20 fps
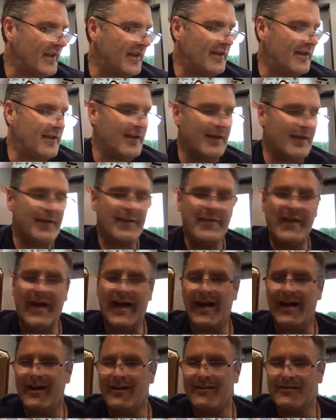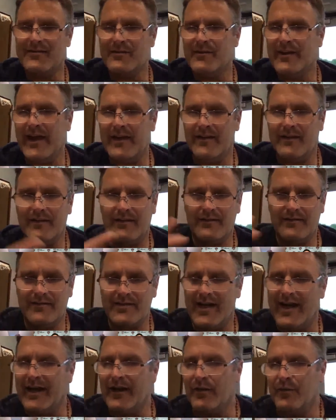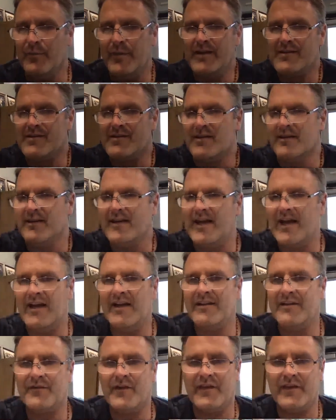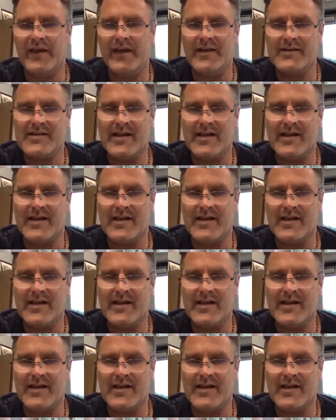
that that title means a lot of different things.